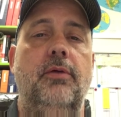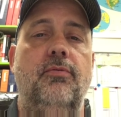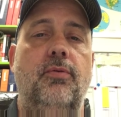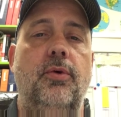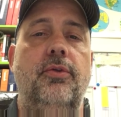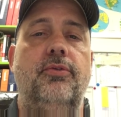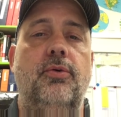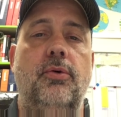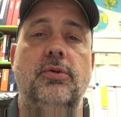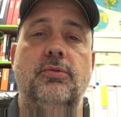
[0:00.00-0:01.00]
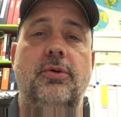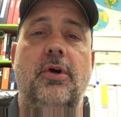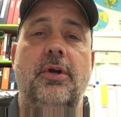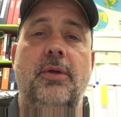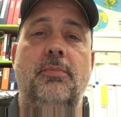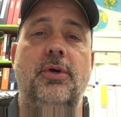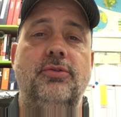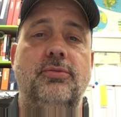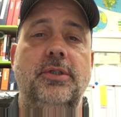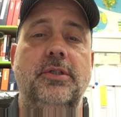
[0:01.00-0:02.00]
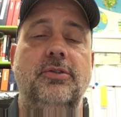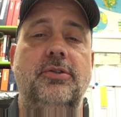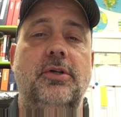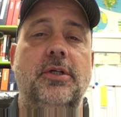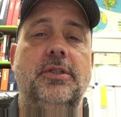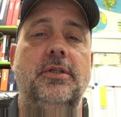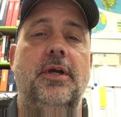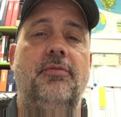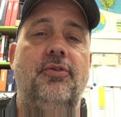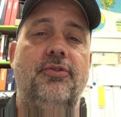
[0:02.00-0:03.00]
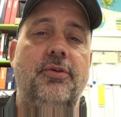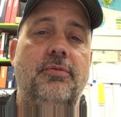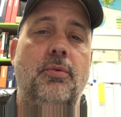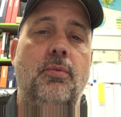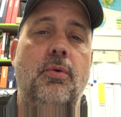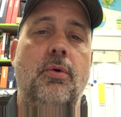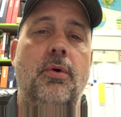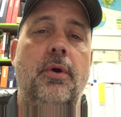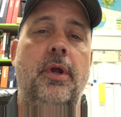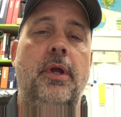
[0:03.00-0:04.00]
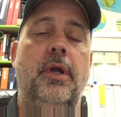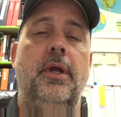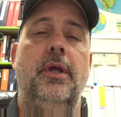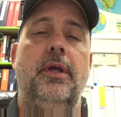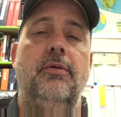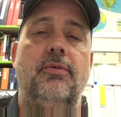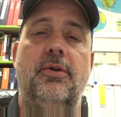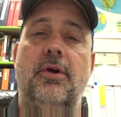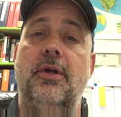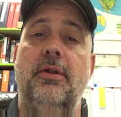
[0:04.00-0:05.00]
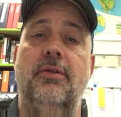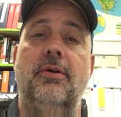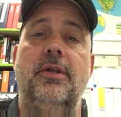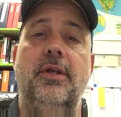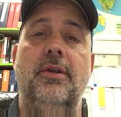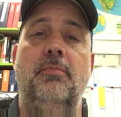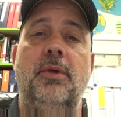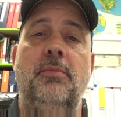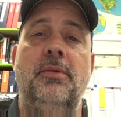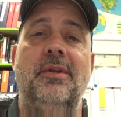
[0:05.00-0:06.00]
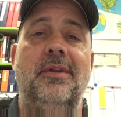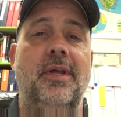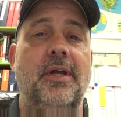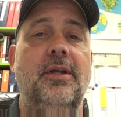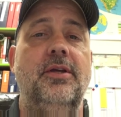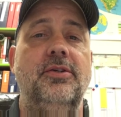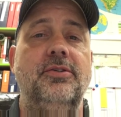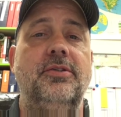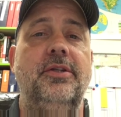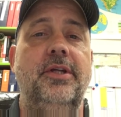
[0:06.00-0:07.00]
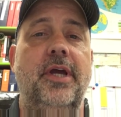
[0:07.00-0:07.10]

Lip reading: for this course, we're talking post-Reconstruction, after Civil War. If we're talking 13th Amendment, that is the